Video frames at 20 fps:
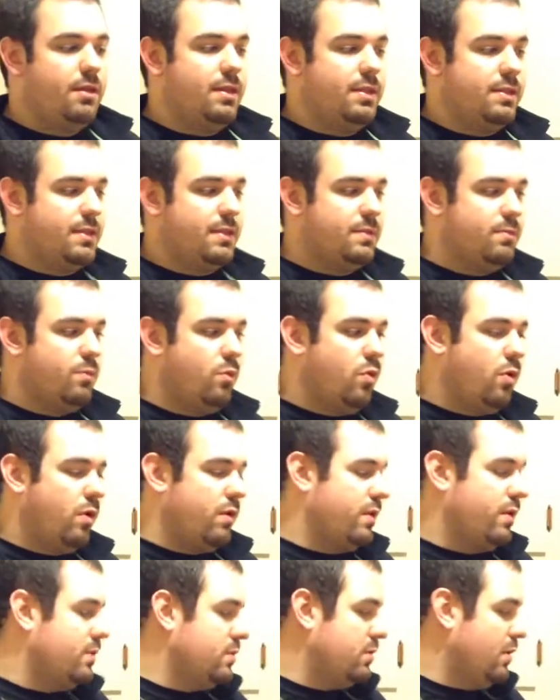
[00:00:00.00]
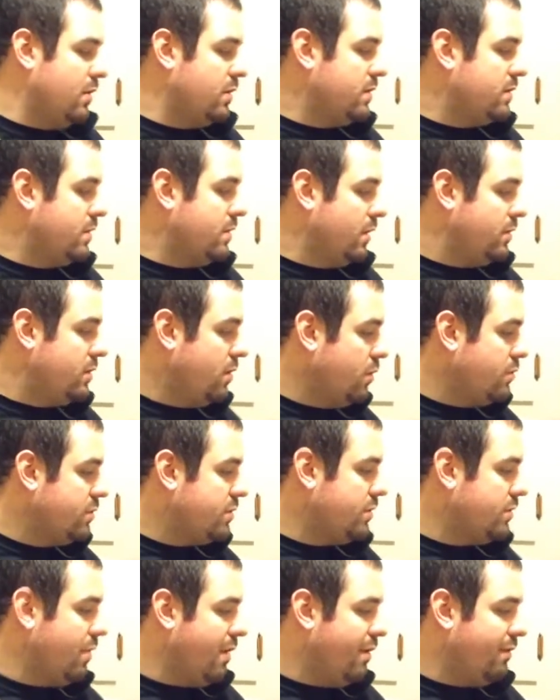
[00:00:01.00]
This is more than just a
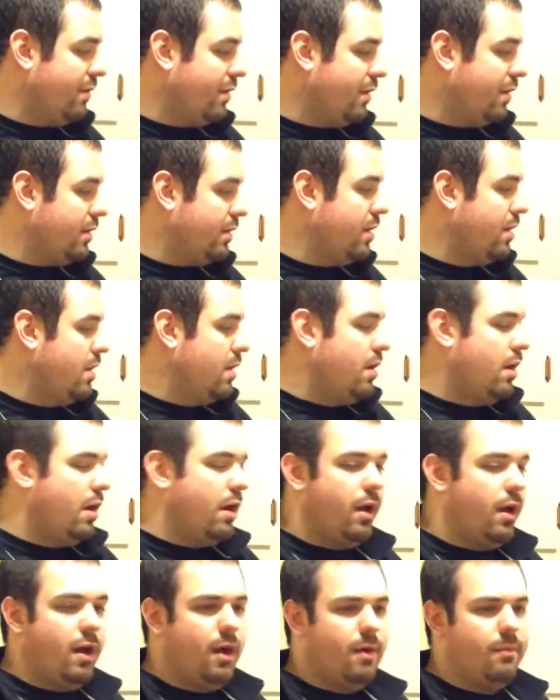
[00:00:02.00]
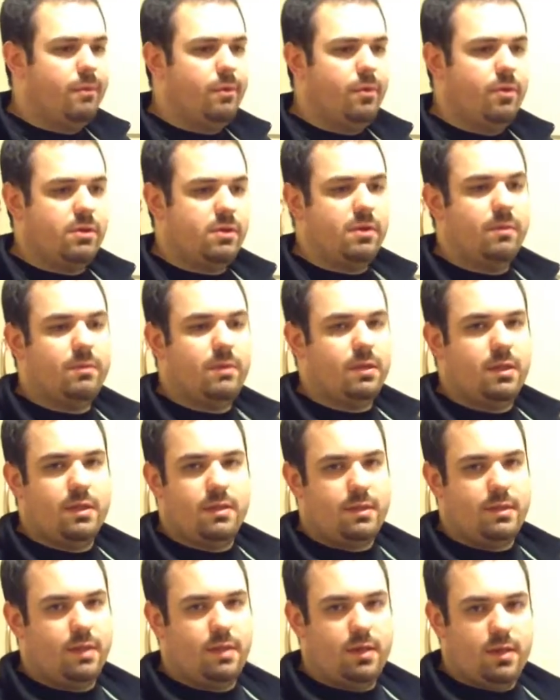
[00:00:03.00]
toaster oven or something
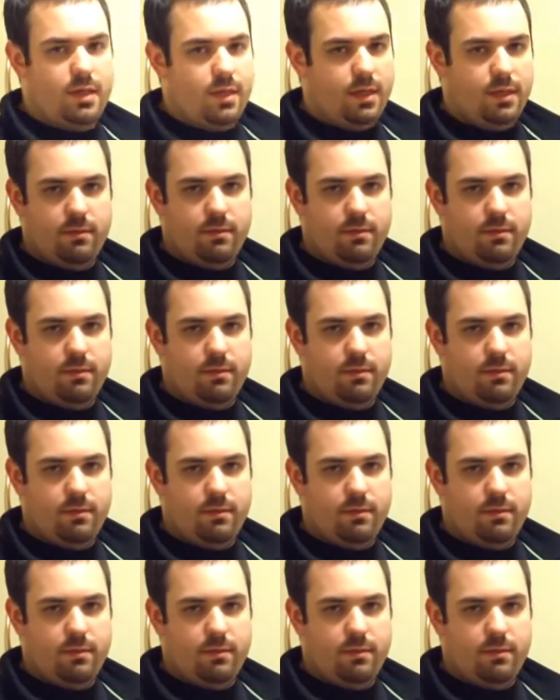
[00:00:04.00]
that's going to